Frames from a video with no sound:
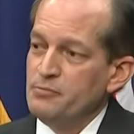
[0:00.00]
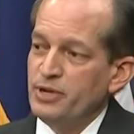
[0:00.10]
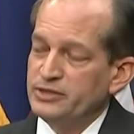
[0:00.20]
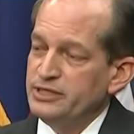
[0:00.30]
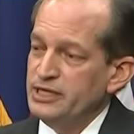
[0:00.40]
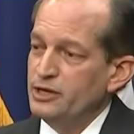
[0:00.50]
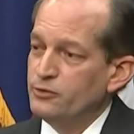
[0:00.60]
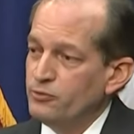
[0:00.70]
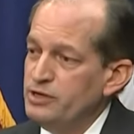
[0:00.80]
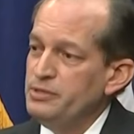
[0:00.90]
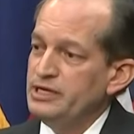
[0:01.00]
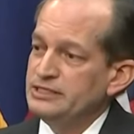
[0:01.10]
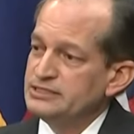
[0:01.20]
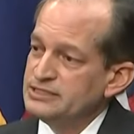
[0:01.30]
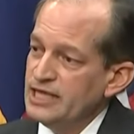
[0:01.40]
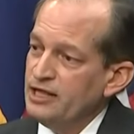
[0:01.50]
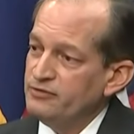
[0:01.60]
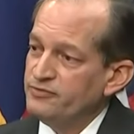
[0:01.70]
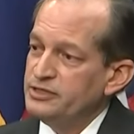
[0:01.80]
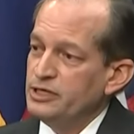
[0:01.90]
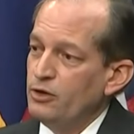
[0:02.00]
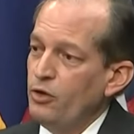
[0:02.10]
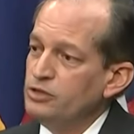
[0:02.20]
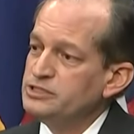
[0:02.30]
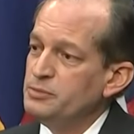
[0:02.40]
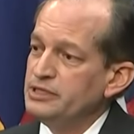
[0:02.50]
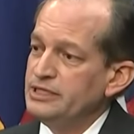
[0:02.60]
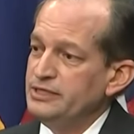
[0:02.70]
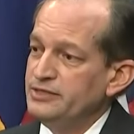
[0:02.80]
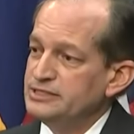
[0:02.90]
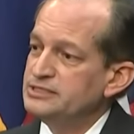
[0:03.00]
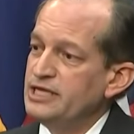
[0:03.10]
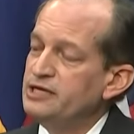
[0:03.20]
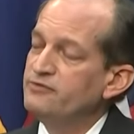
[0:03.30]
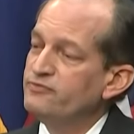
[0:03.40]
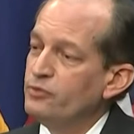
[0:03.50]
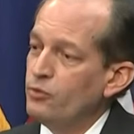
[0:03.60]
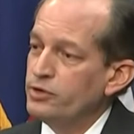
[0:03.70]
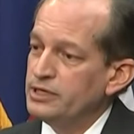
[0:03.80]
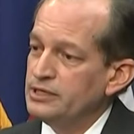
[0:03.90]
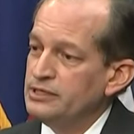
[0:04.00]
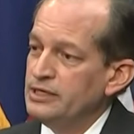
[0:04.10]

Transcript: But the agreement itself, you know, ultimately the state of Florida